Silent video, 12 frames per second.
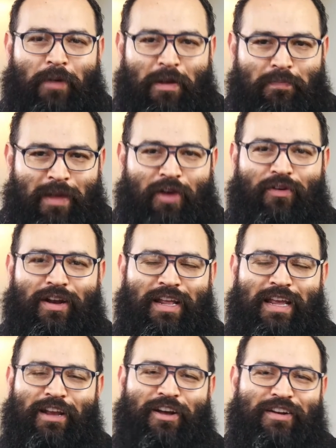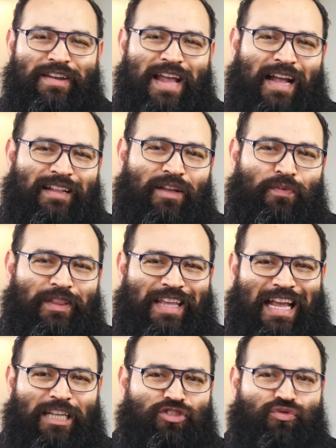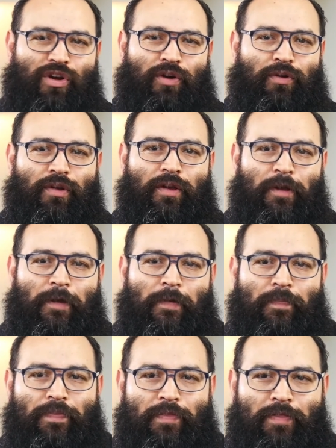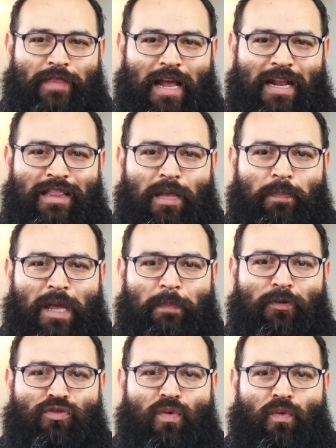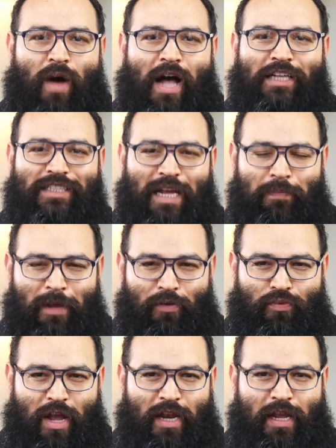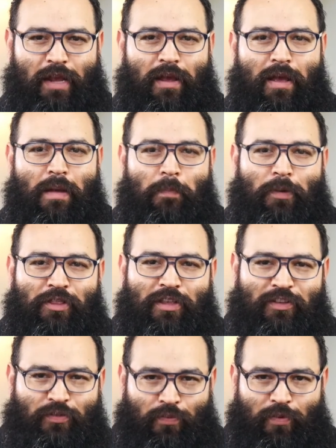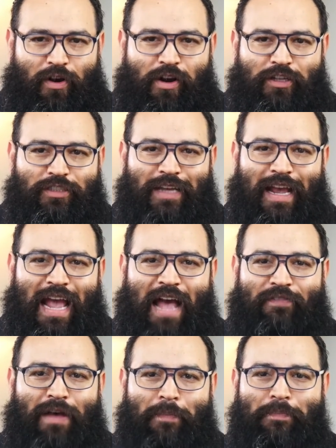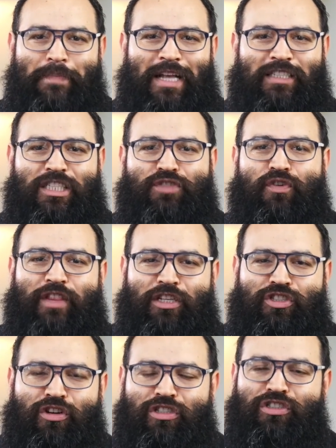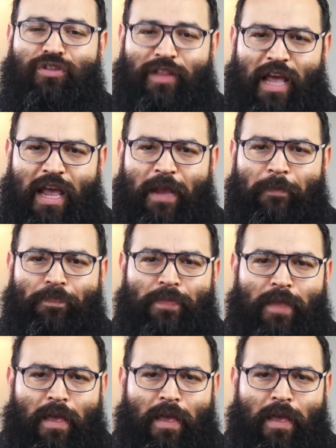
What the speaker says: primarily connected with Israel, telling the people to watch and be ready. But these words have a message for the church today,